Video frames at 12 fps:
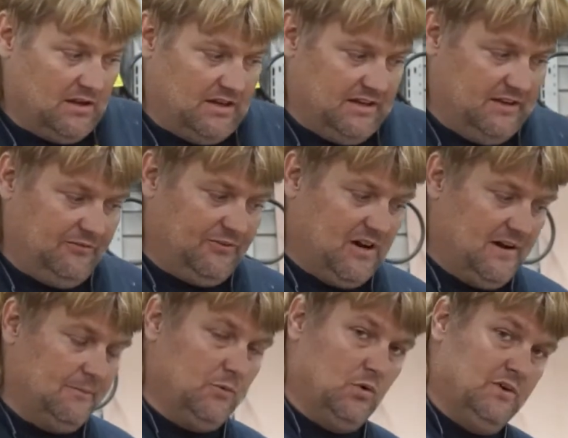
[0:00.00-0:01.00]
If
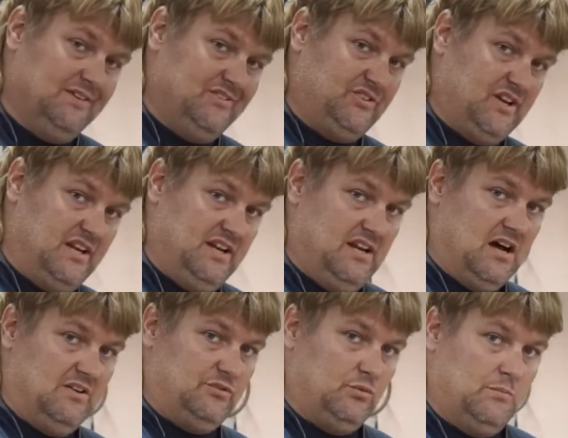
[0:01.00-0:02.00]
I'm going to set a
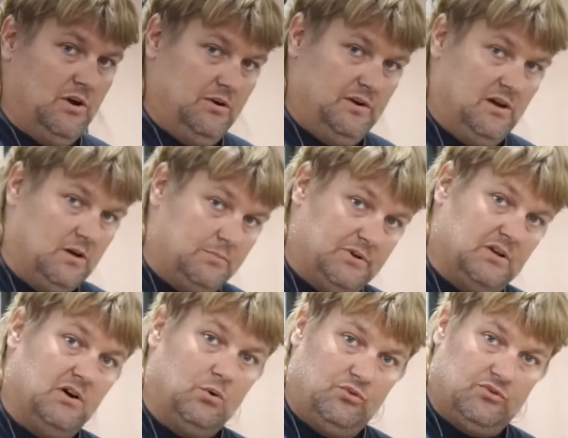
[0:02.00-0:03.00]
nozzle boat up, an
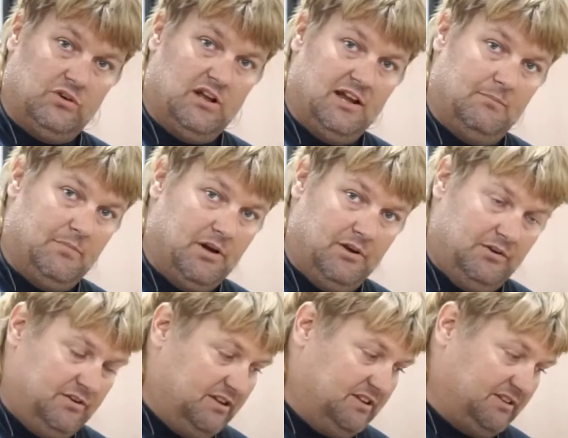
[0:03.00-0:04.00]
ultralight
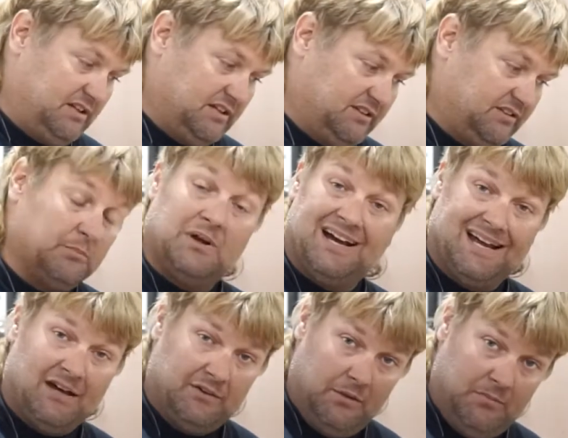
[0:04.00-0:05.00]
boat that some guy
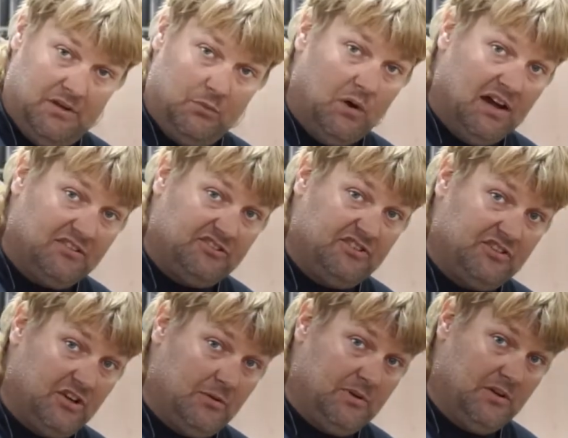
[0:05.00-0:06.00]
out in the Midwest is
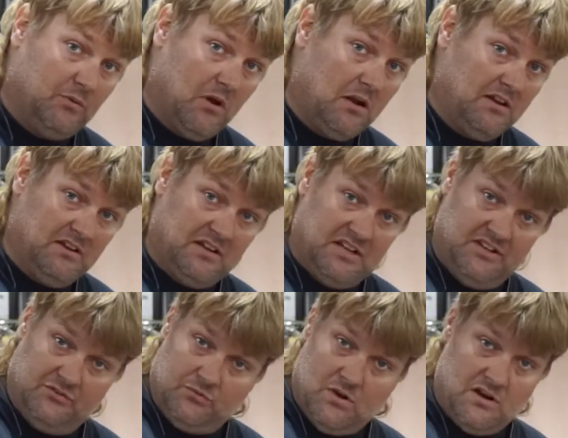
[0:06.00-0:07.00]
going to be running, and
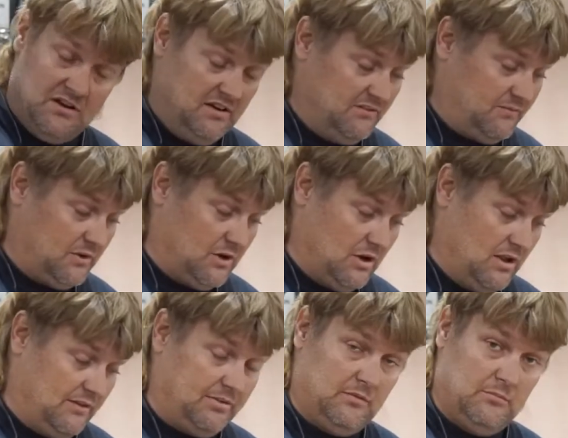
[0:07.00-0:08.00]
he's running it for
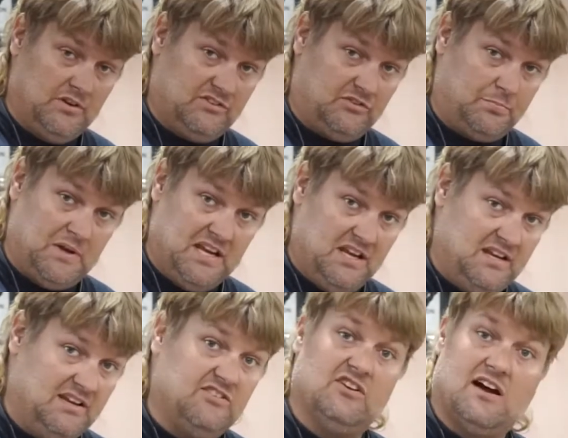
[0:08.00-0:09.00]
nothing but speed,
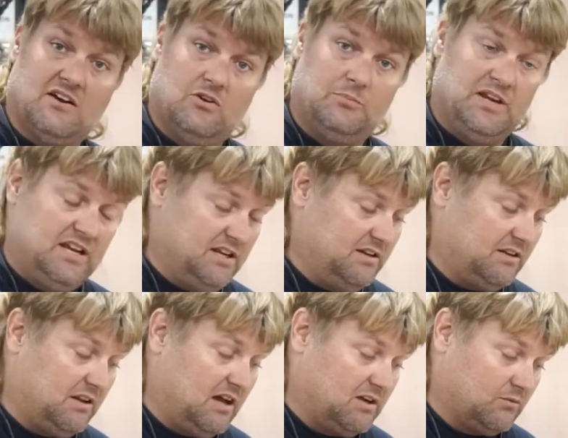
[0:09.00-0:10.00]
he's not going to be hitting
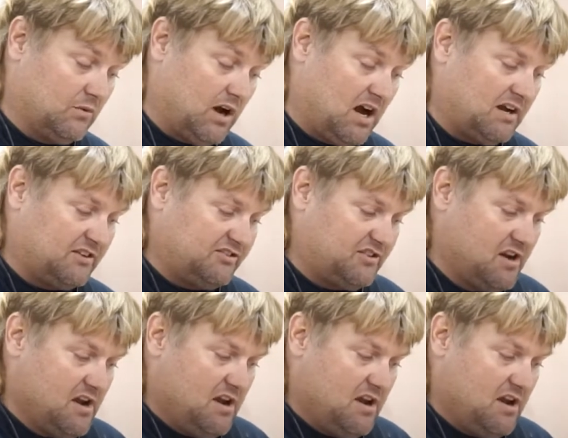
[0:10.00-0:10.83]
a lot of rocks,